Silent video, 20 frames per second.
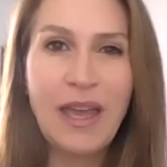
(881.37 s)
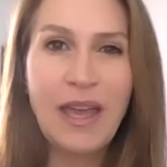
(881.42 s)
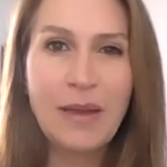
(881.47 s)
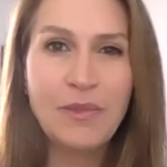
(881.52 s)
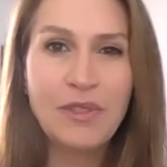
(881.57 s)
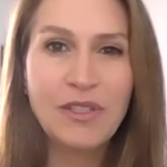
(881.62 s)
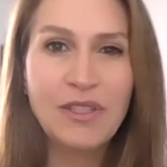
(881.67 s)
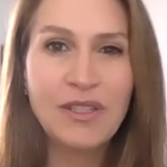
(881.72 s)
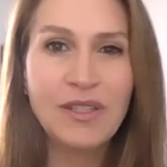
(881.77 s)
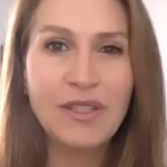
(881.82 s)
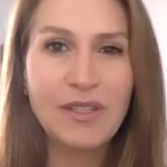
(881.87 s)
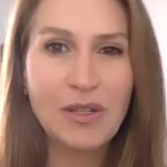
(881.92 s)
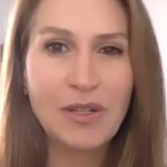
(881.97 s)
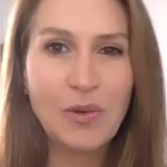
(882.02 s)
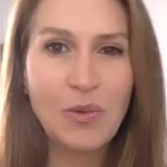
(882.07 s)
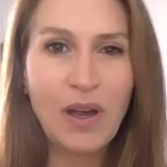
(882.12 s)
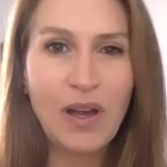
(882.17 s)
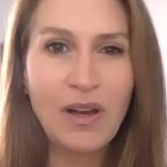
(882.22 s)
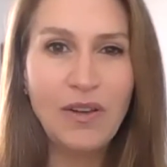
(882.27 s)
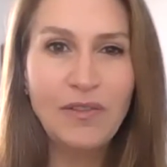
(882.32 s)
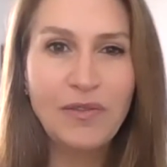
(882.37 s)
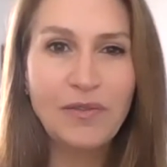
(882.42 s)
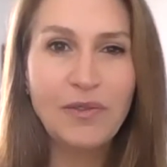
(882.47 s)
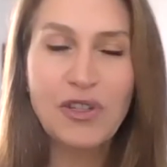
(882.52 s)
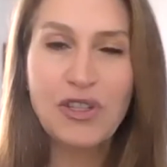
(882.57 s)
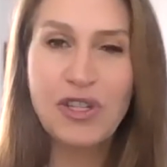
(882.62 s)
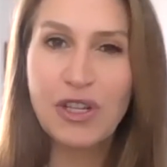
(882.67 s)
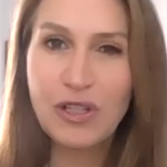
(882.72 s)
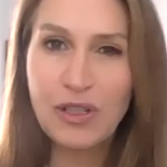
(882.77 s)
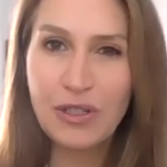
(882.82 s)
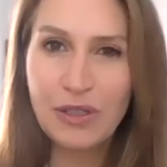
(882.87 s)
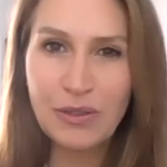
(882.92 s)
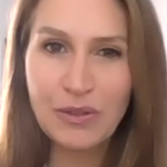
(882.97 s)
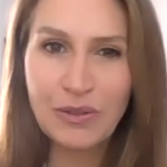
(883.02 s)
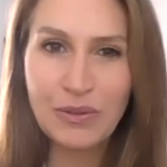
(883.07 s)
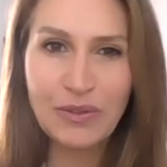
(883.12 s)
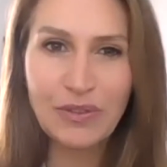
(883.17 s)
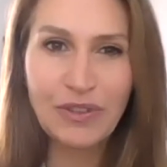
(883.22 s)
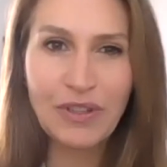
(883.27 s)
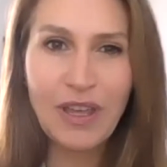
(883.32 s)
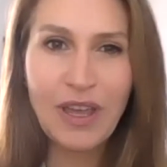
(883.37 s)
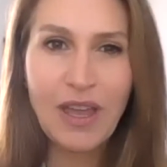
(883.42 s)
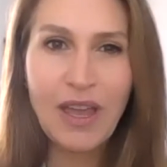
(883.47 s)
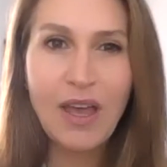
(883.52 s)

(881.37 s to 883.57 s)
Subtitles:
Hamilton to Guelph, which includes